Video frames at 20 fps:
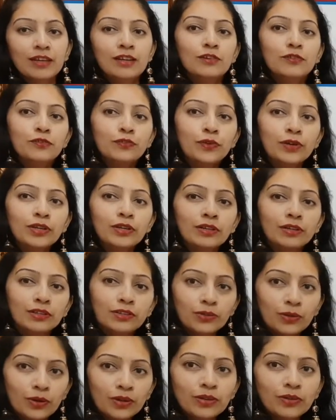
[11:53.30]
For
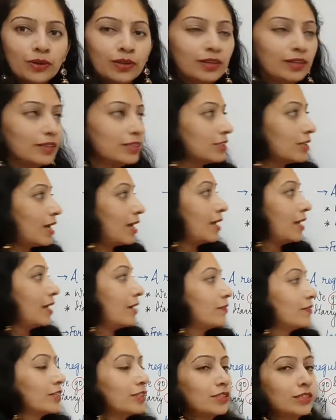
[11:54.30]
your knowledge, I
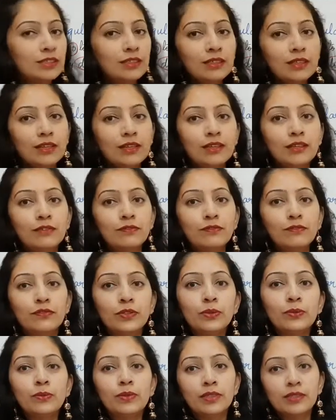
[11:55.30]
have written a
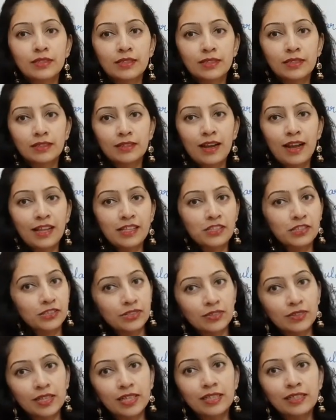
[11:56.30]
few words here. I'll
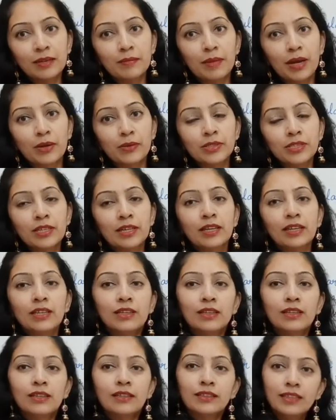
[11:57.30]
just read them out.
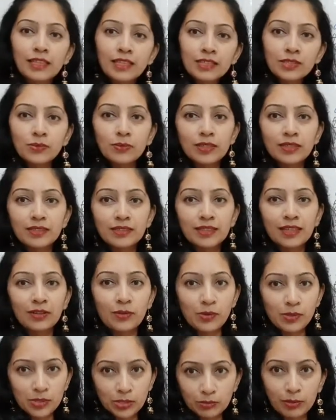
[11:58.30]
These words can
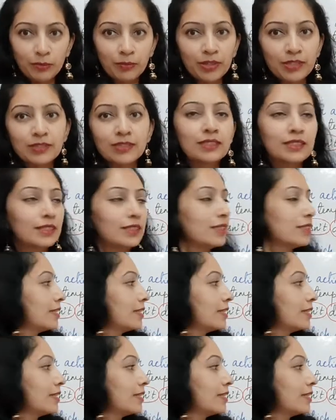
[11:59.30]
also be present in the